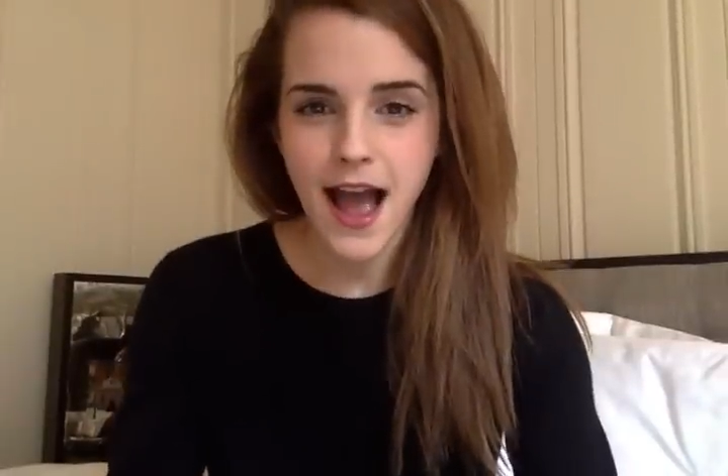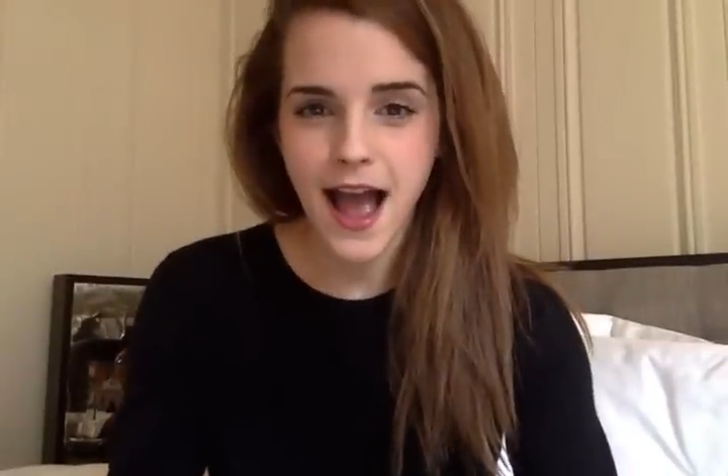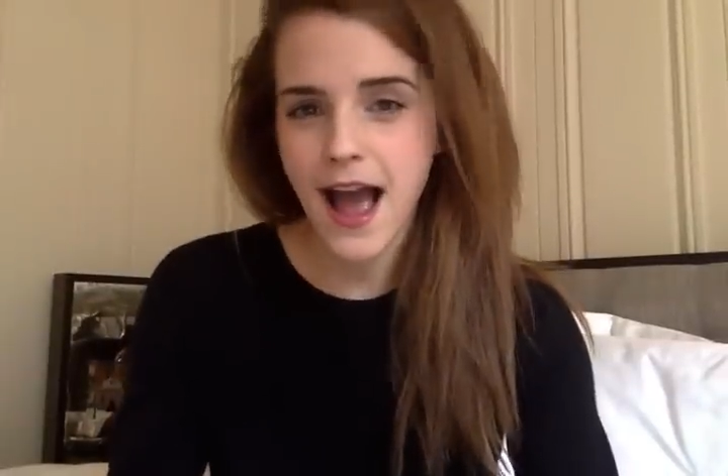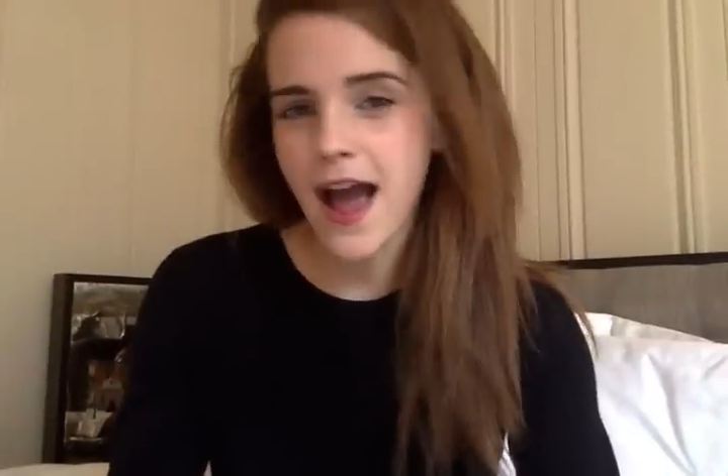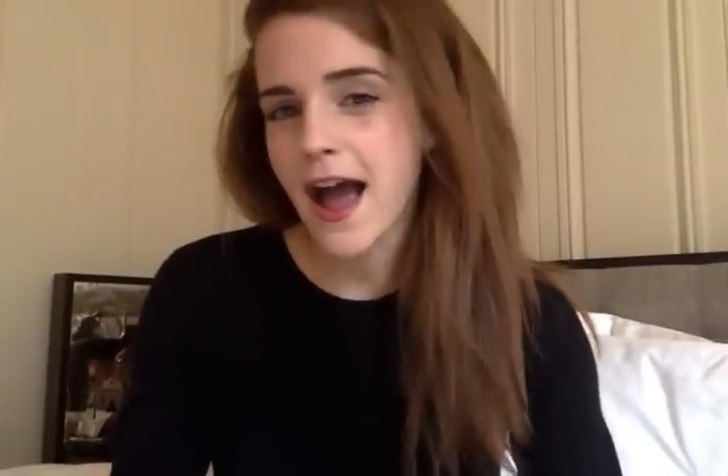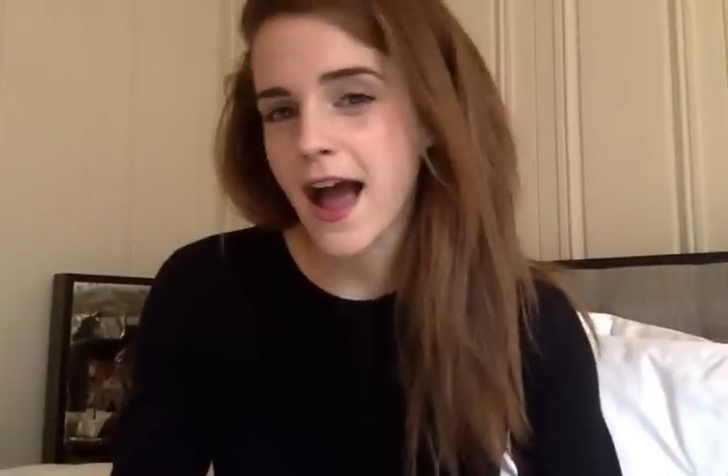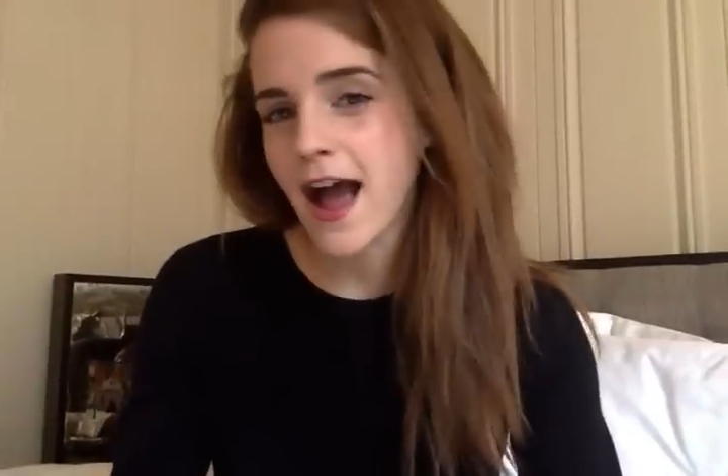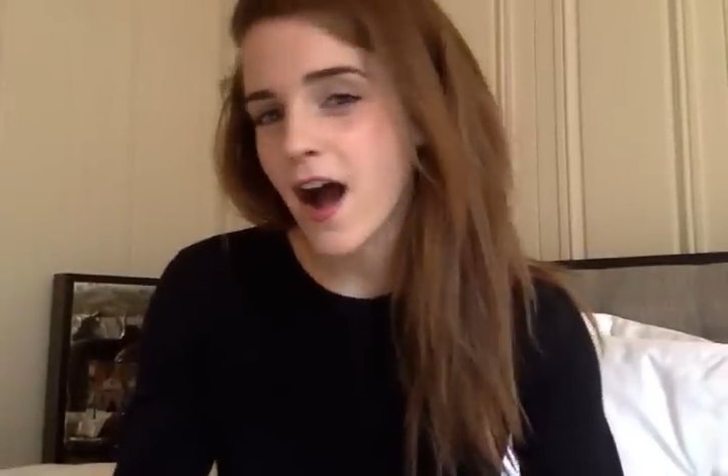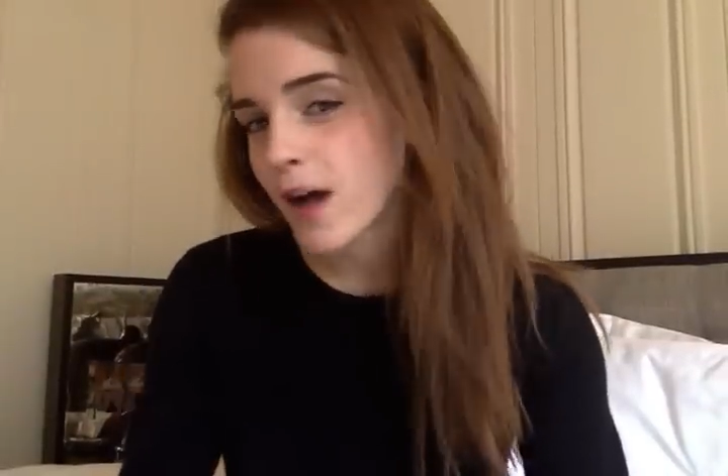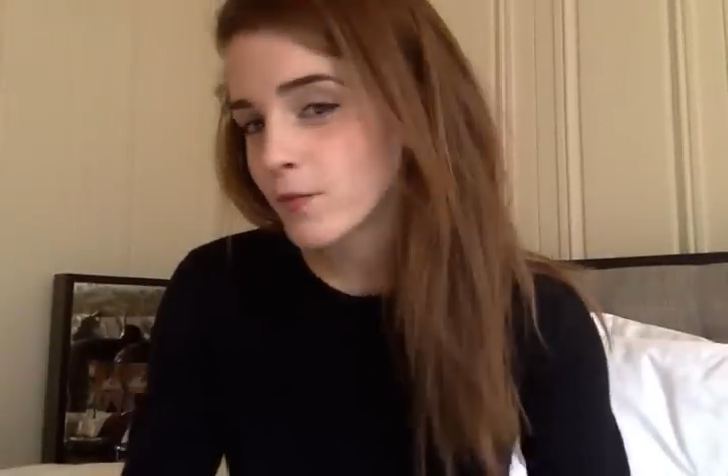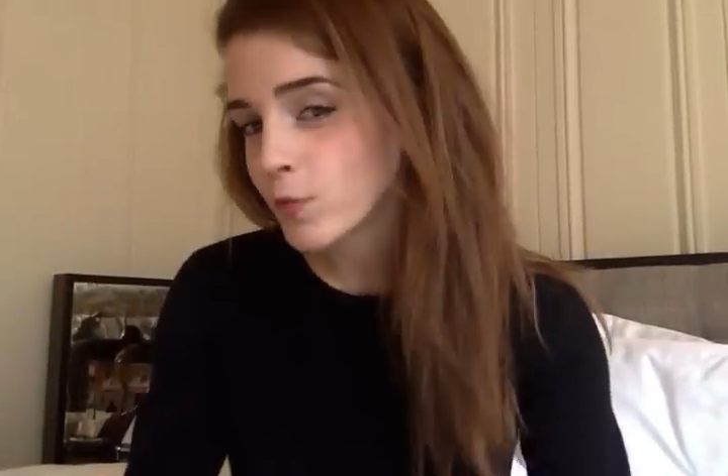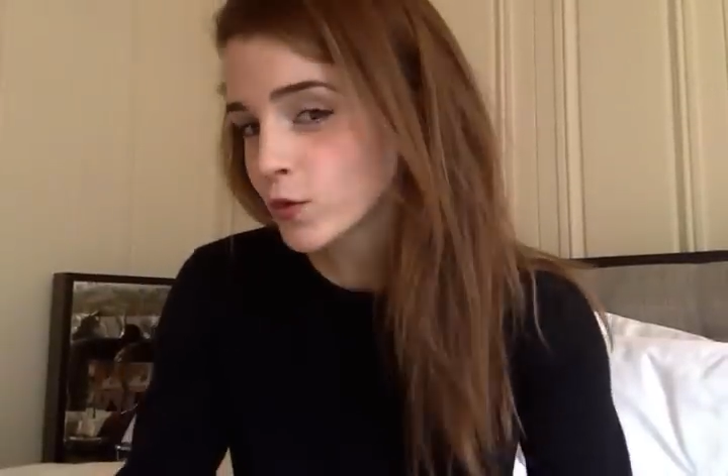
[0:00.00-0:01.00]

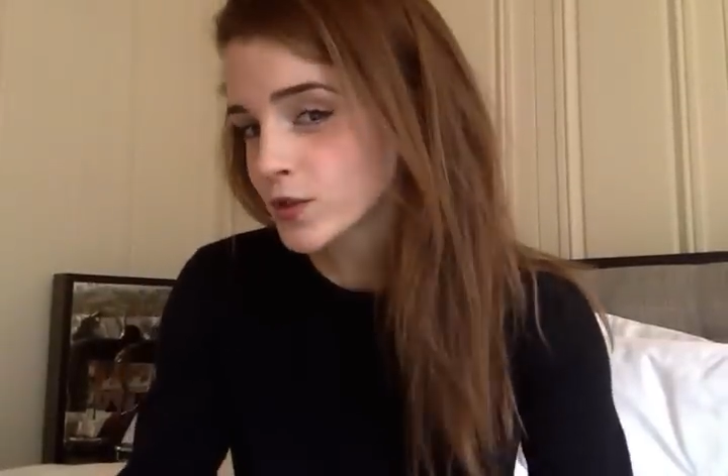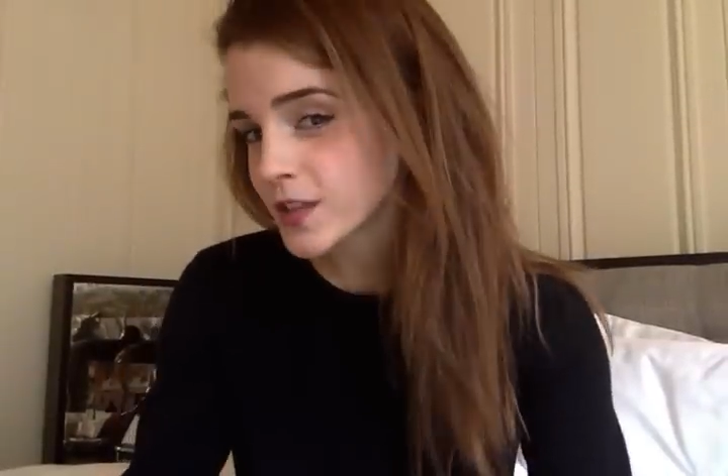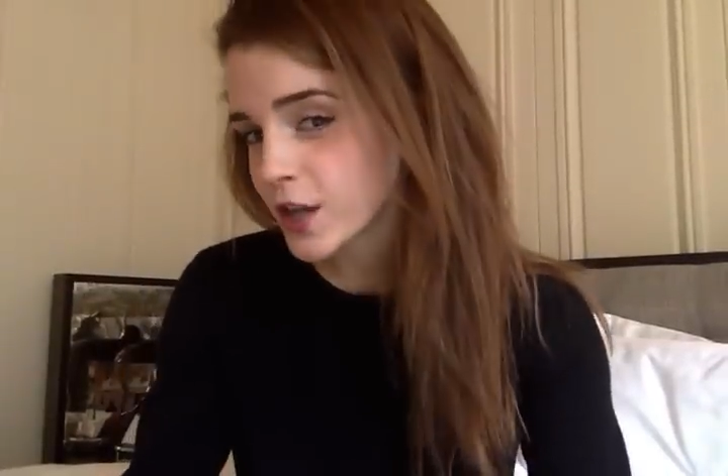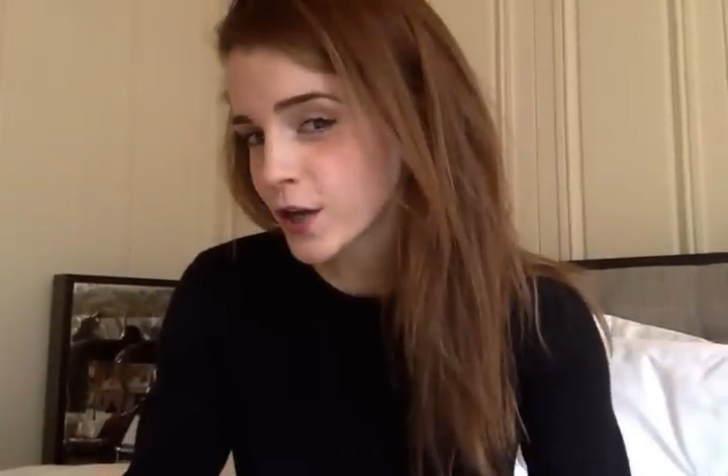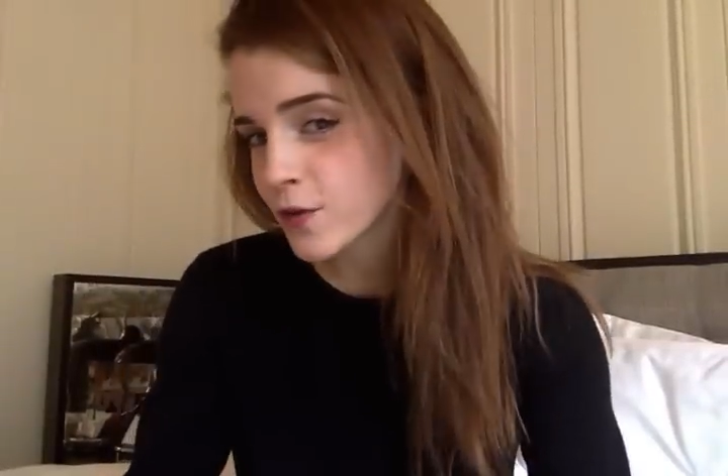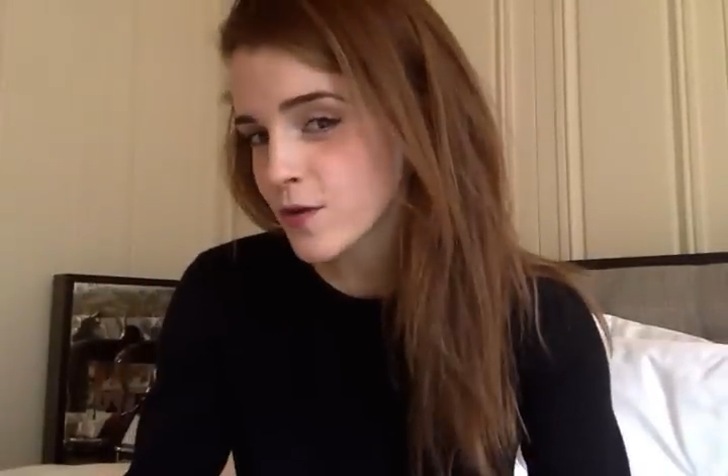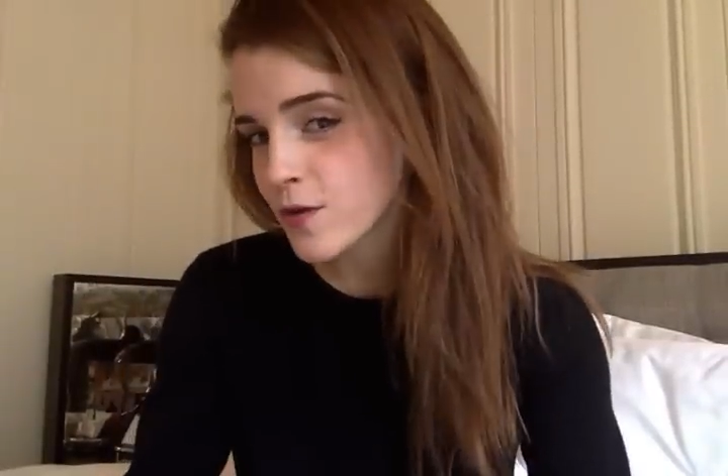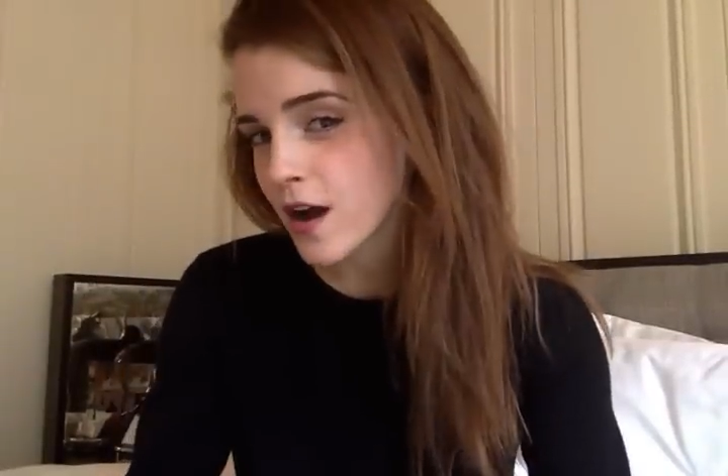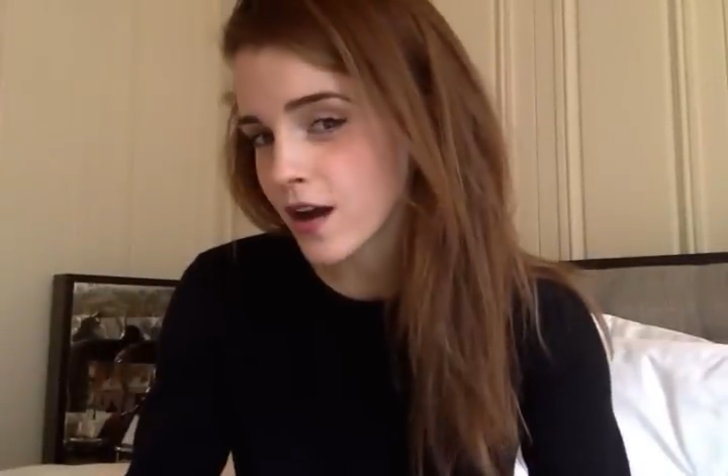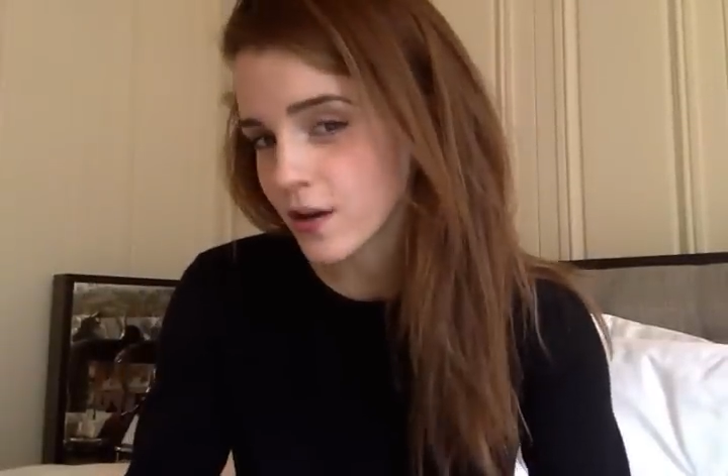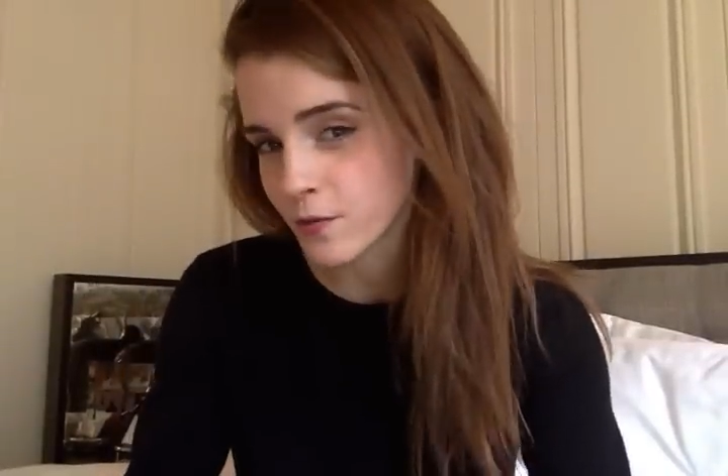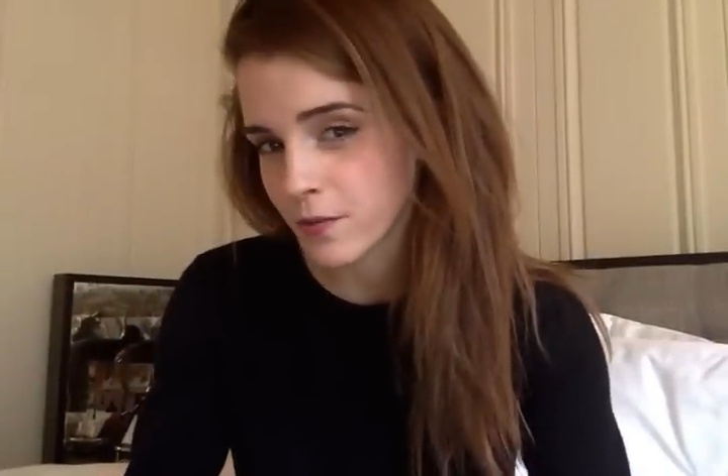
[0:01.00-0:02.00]
I'm also
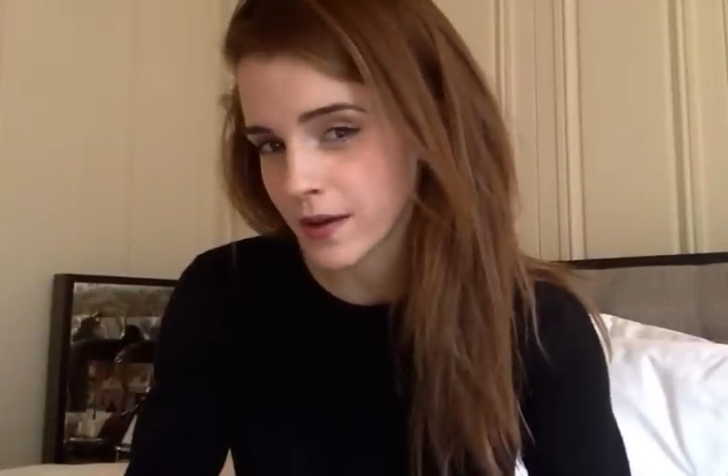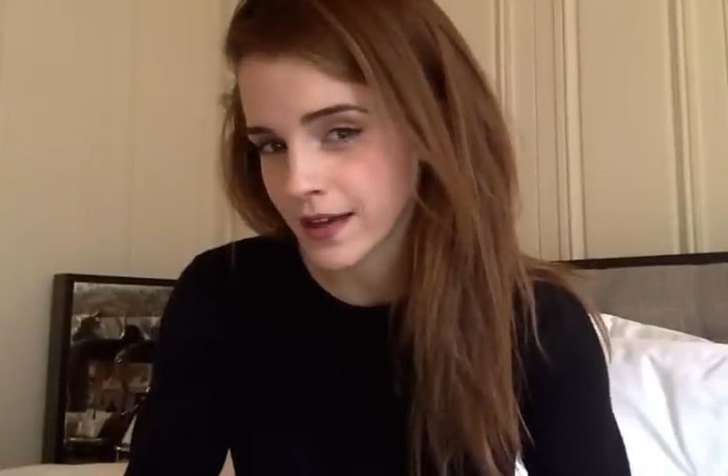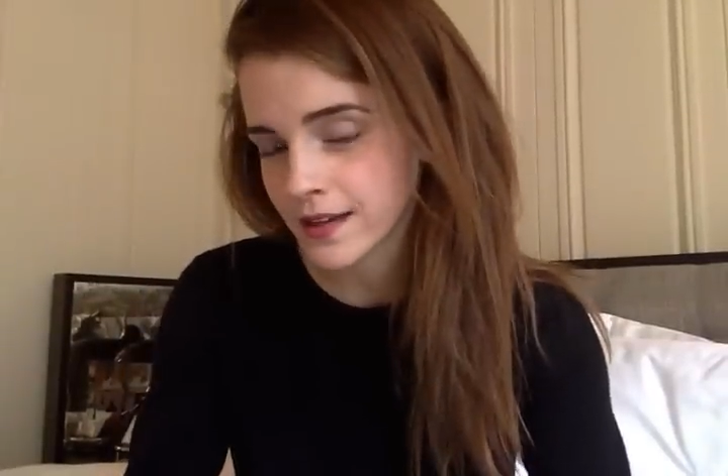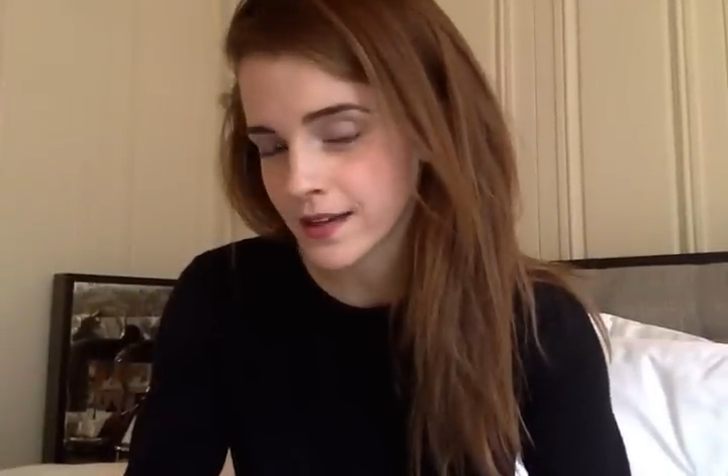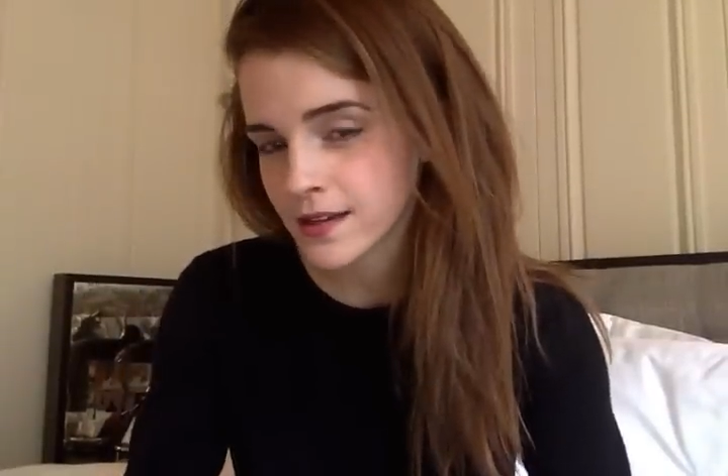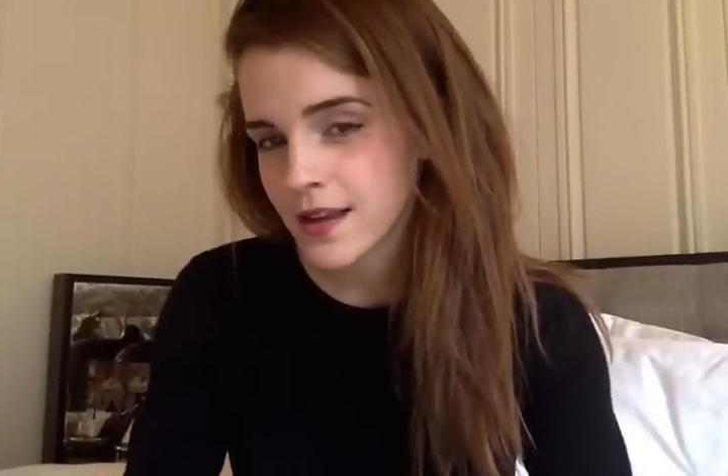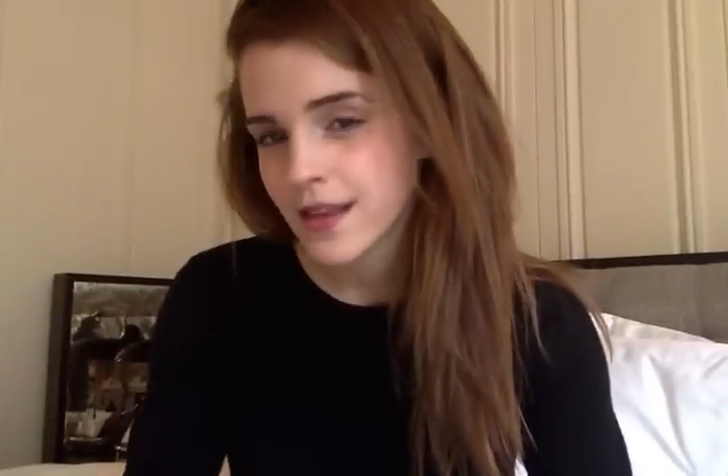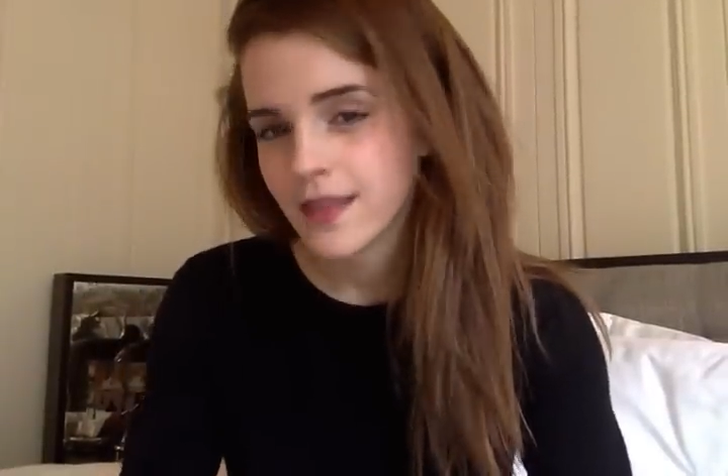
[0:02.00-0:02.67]
hoping